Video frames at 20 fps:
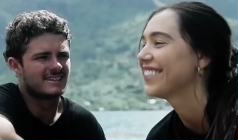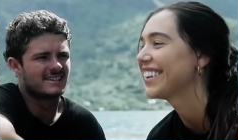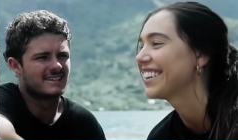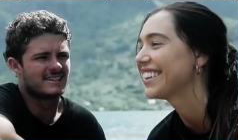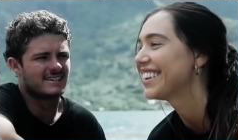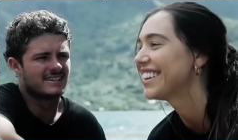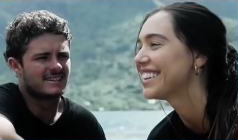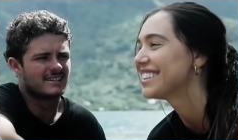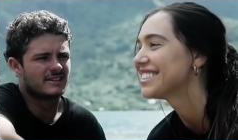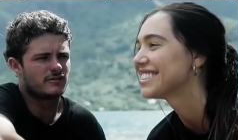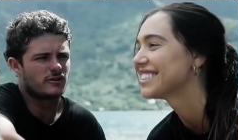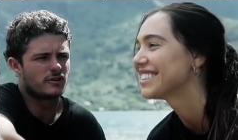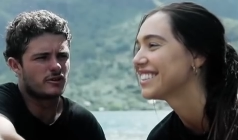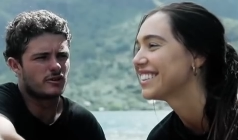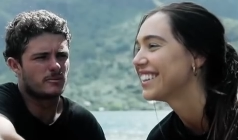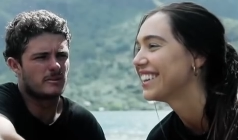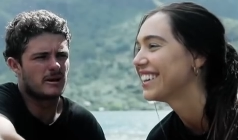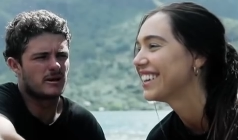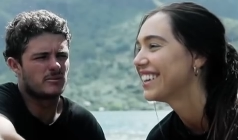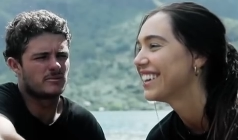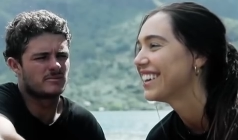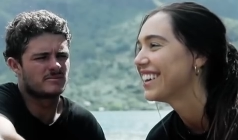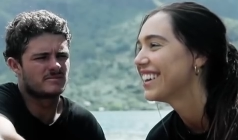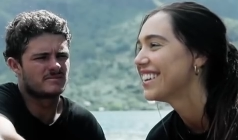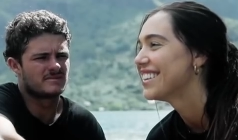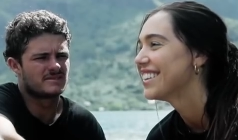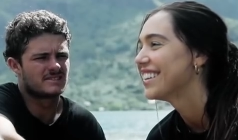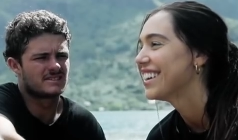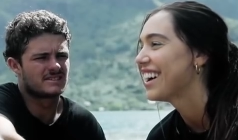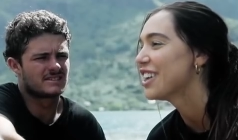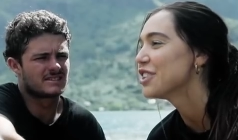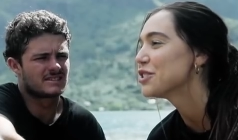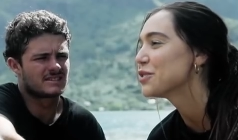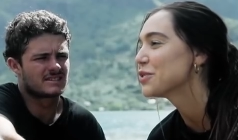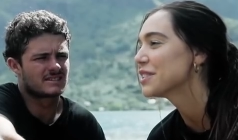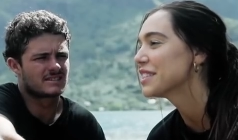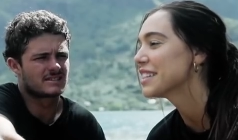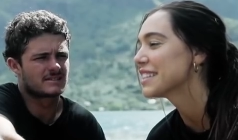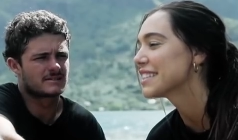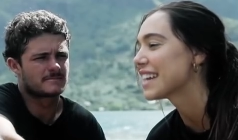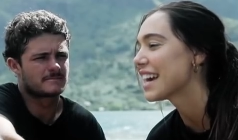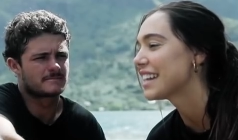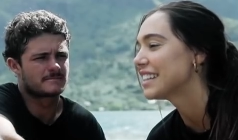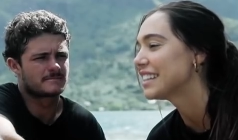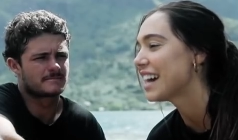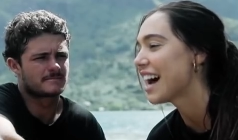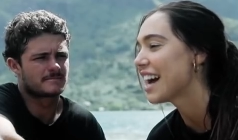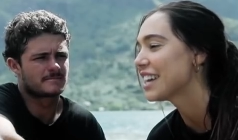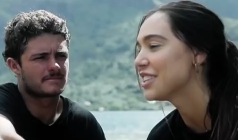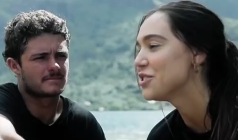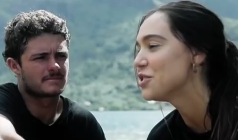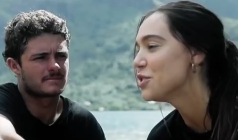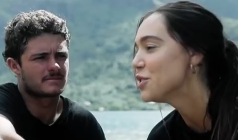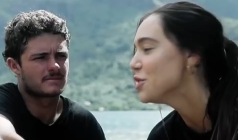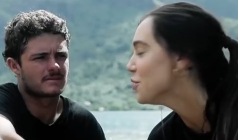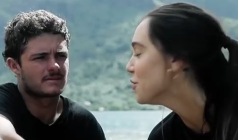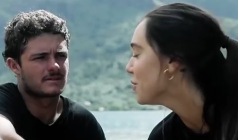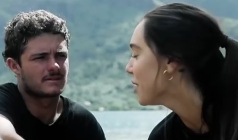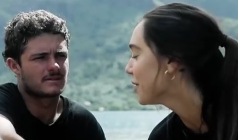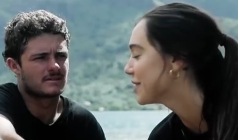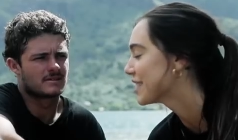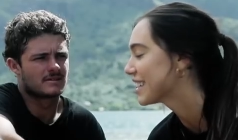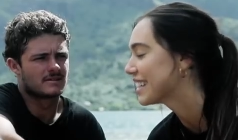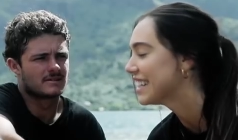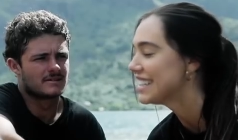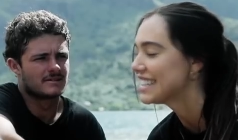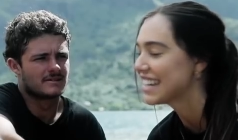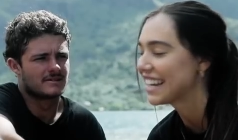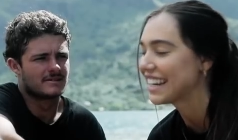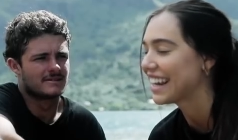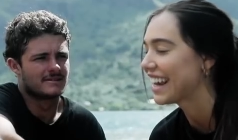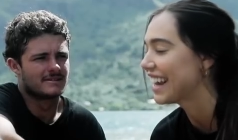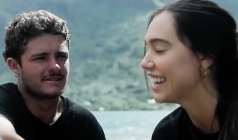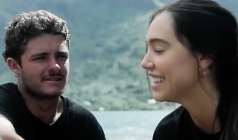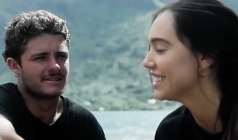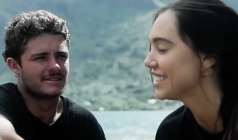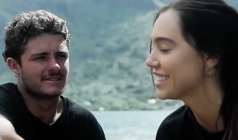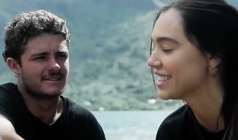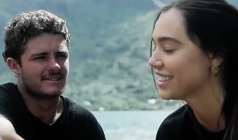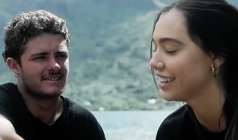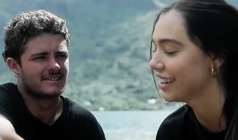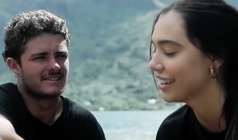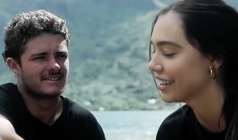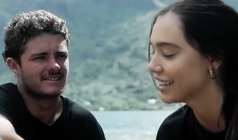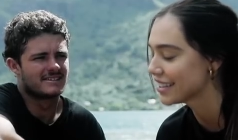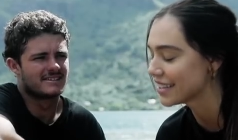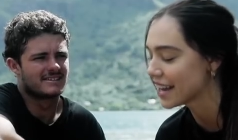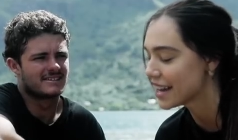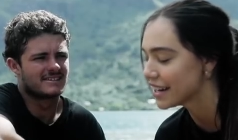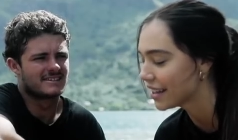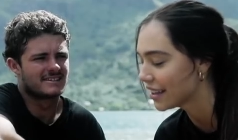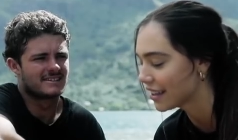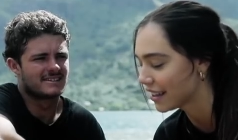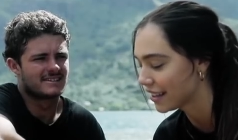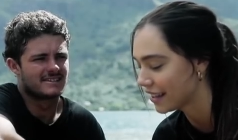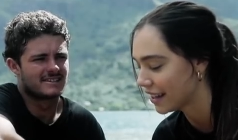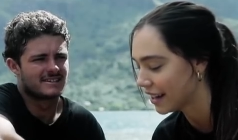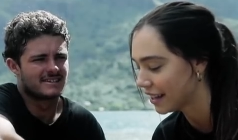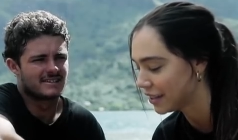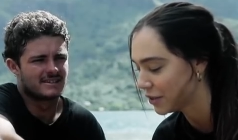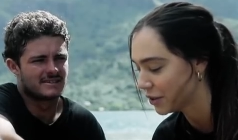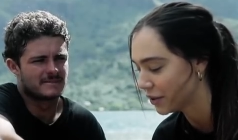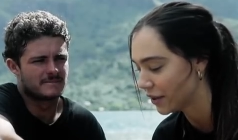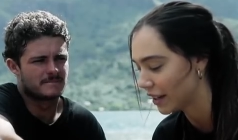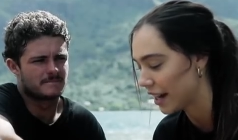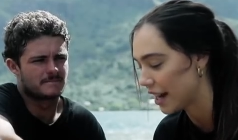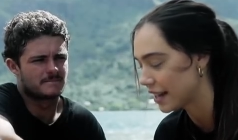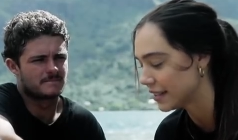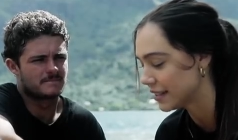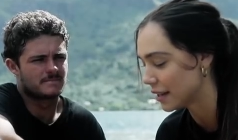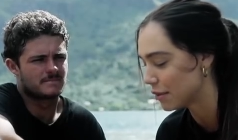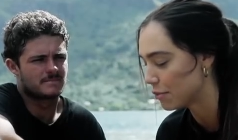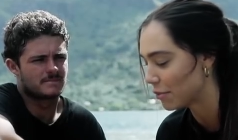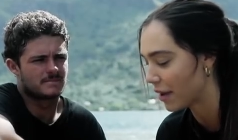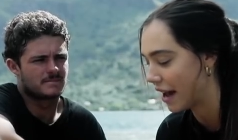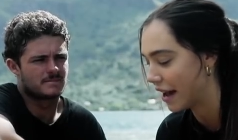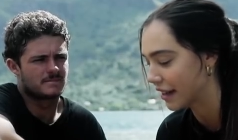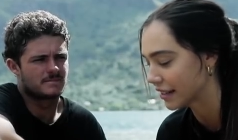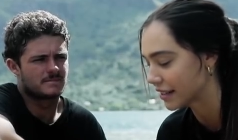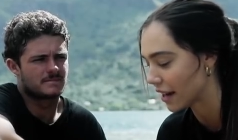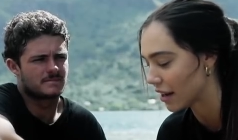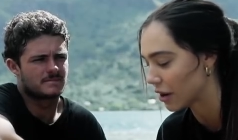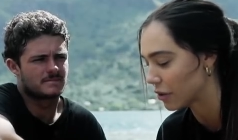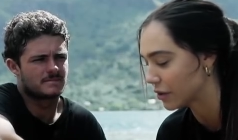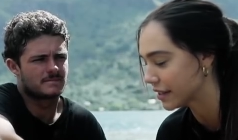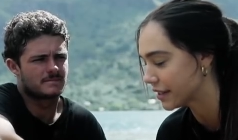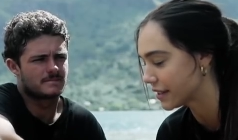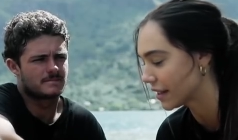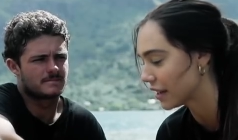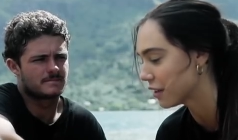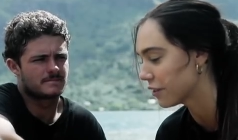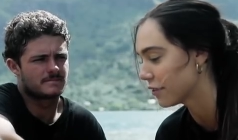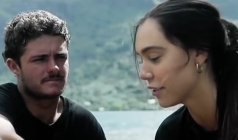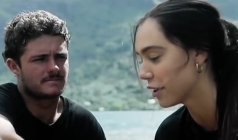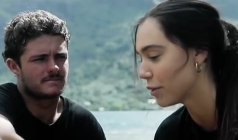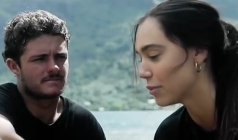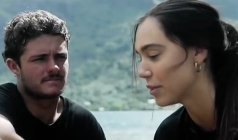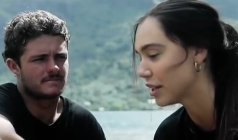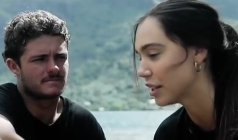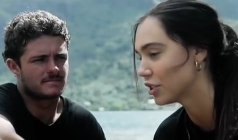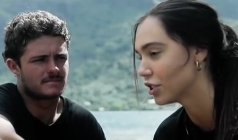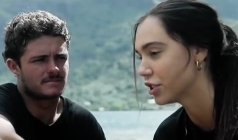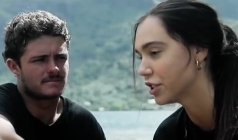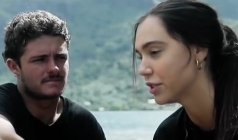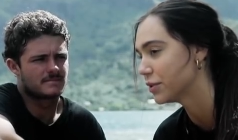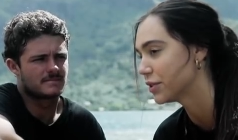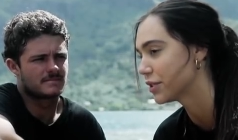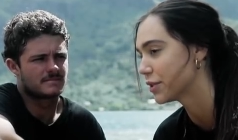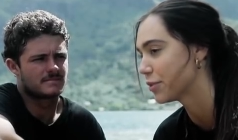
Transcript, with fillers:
Speaker 1: my god. For your mom.
Speaker 2: I was really excited. I knew I was going to dedicate it to her because anything that I do that has impact, I always think of her because she was